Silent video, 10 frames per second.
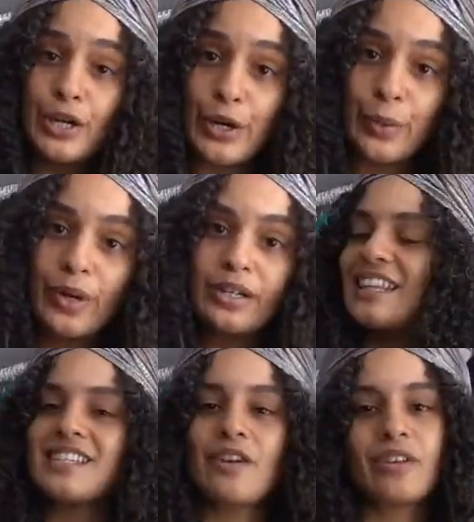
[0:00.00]
go.
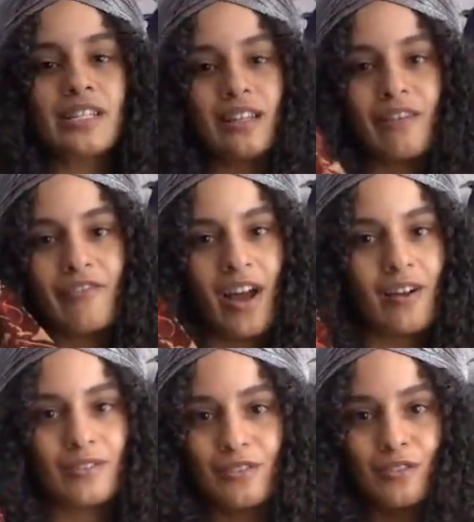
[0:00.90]
This I recently
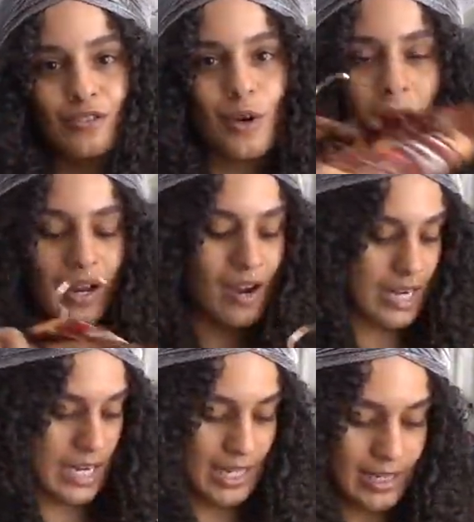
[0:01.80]
found so
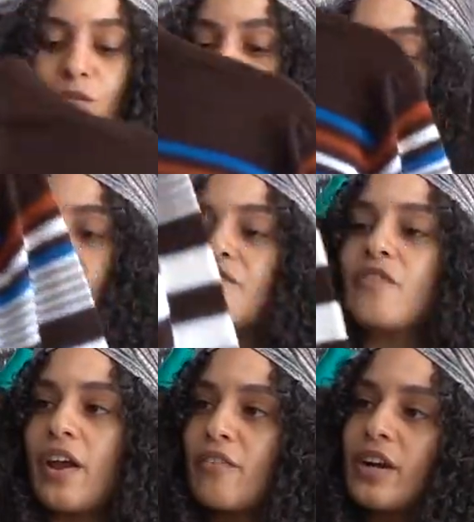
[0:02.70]
iconic. This is one of my
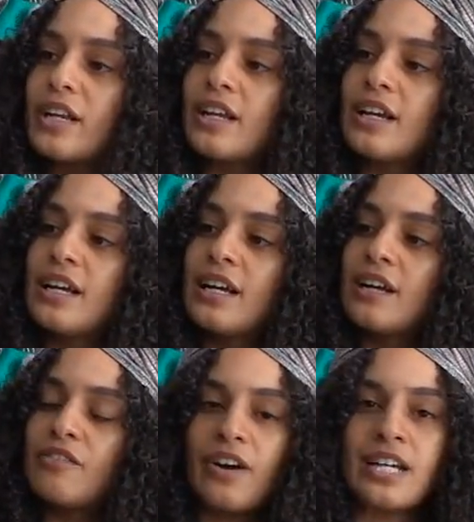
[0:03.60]
favorite
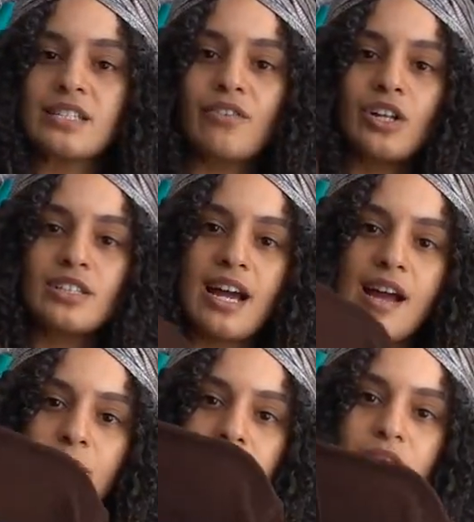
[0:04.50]
finds of all
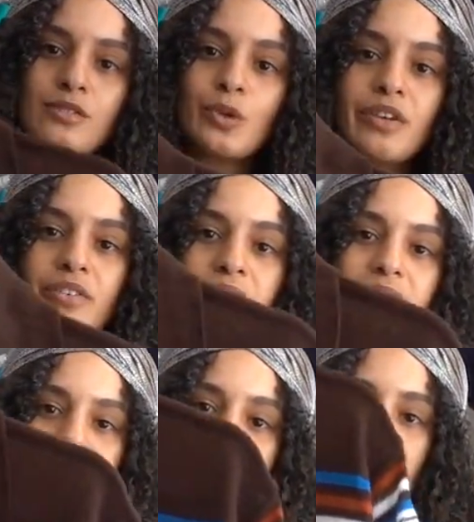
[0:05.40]
time. It's this sort of like
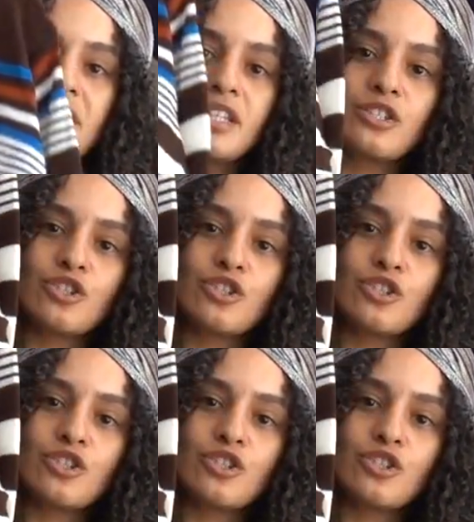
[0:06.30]
seventies